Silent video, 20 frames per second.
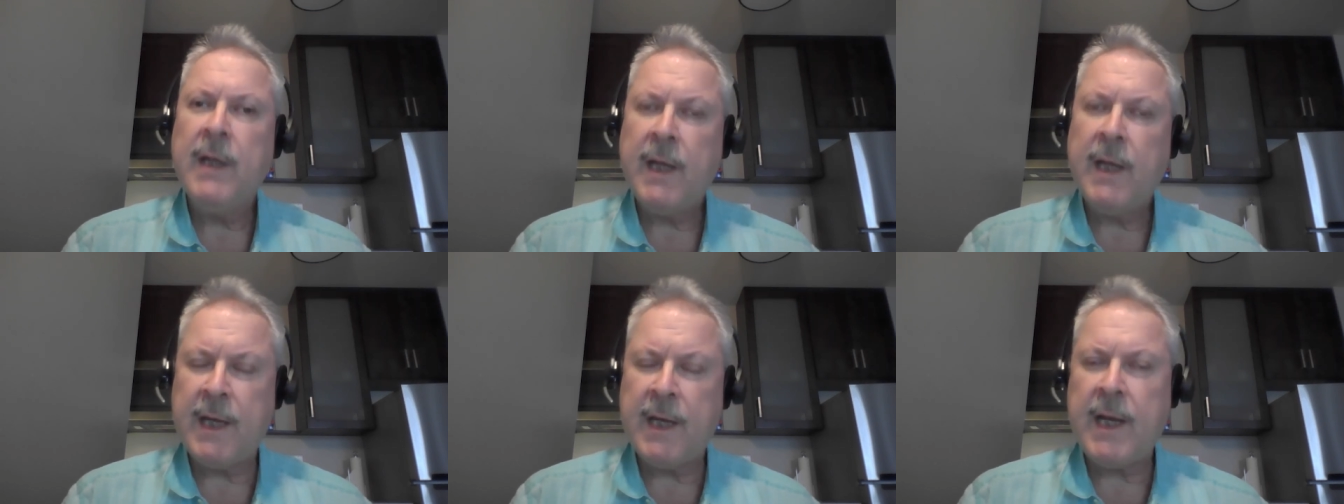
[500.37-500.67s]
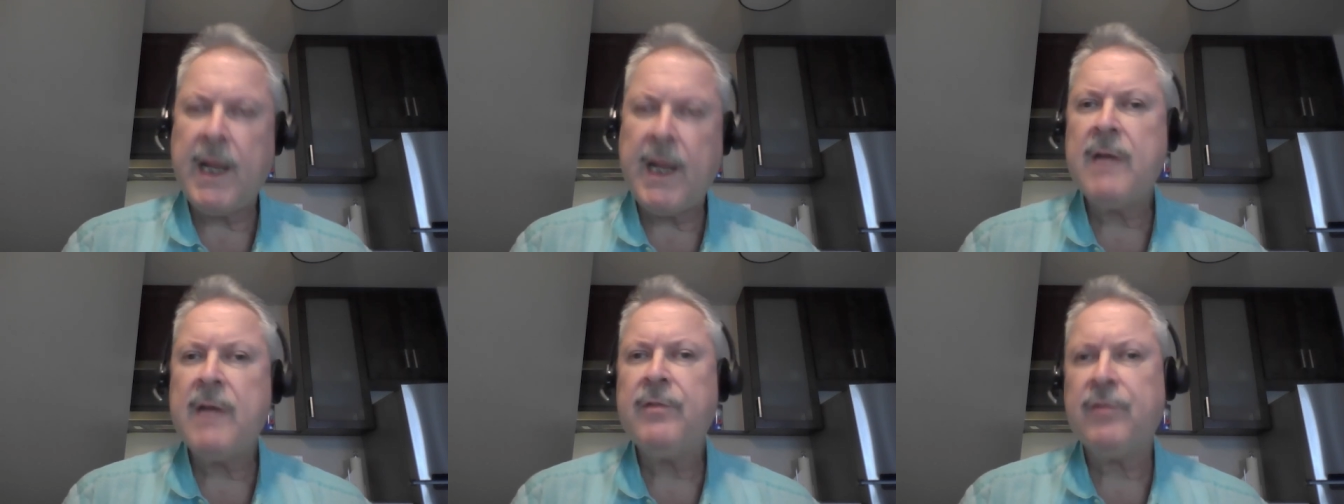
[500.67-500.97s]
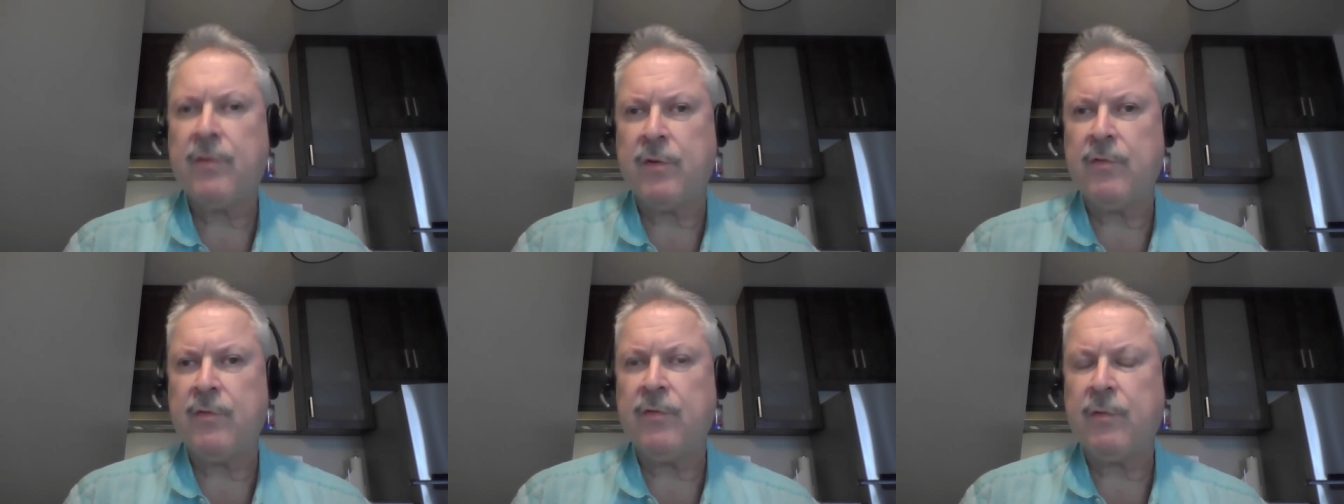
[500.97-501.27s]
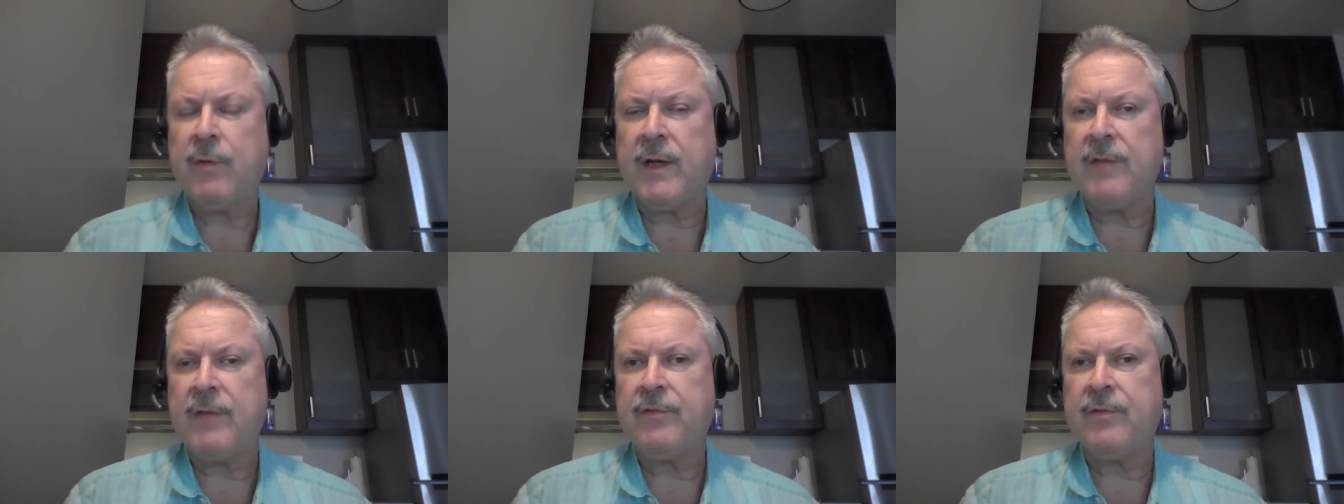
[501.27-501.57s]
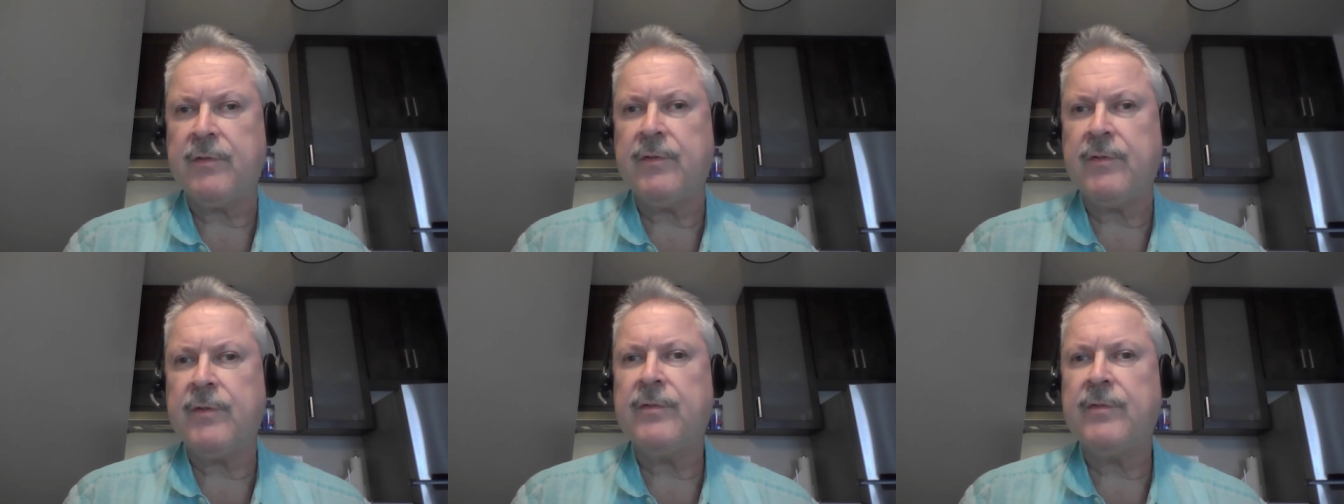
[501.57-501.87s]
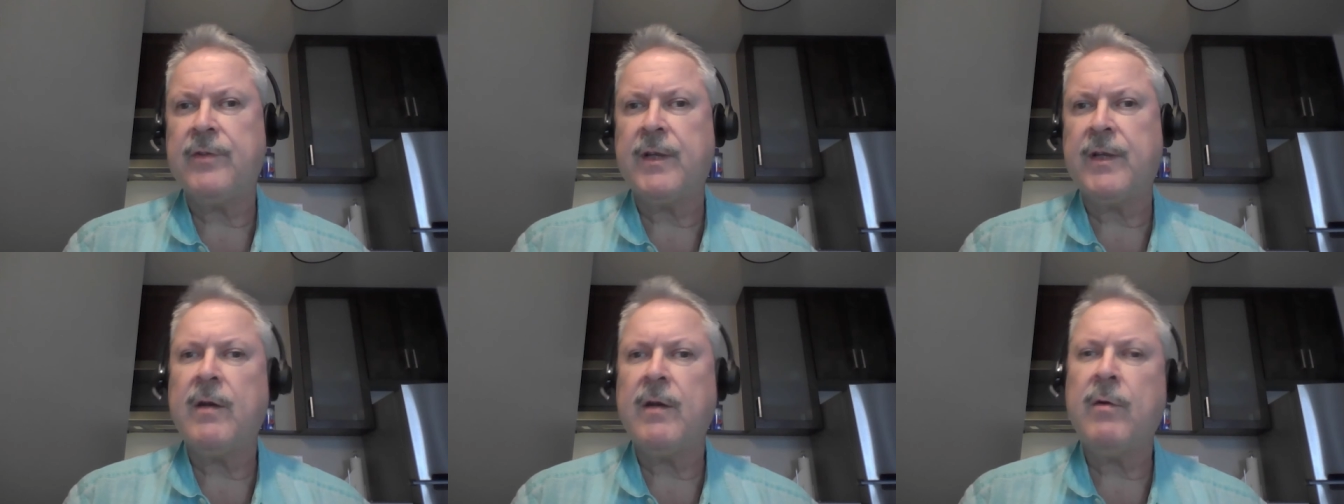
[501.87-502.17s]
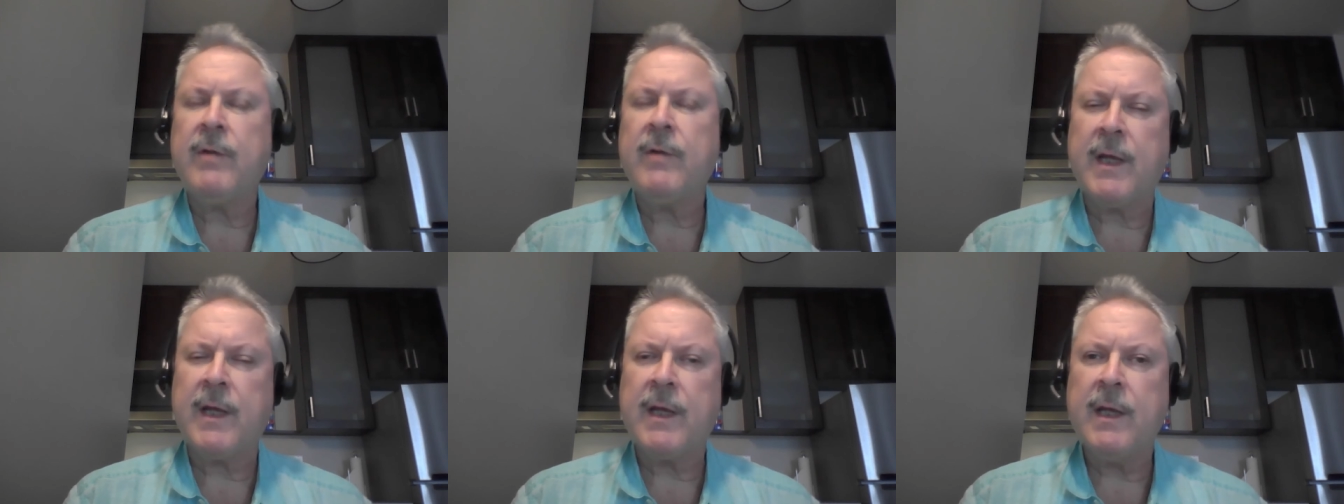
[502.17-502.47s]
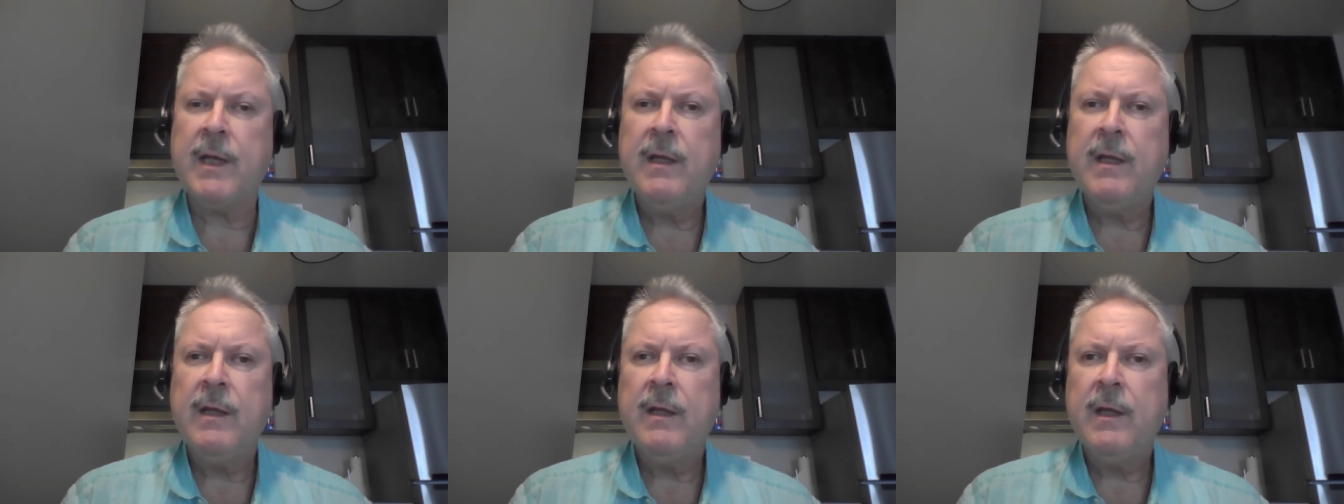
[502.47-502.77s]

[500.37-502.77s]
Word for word: and ask those questions and say, okay,